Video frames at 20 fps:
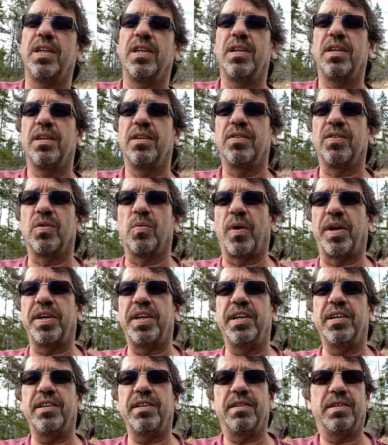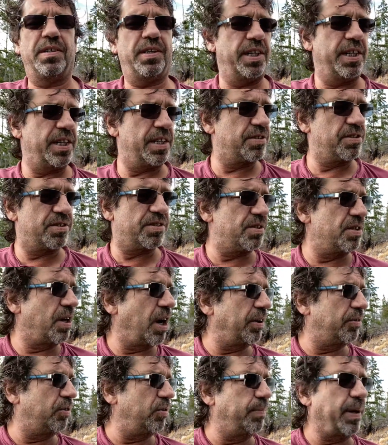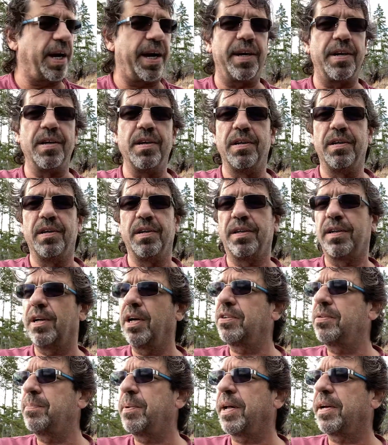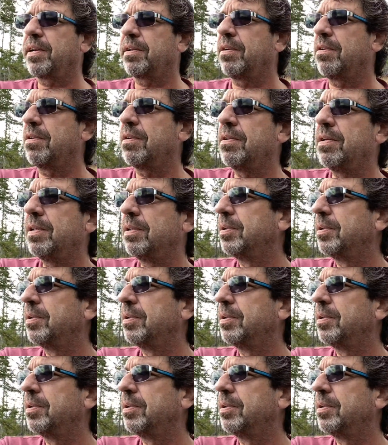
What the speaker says: the wind here, it's not too bad. Not too bad at all.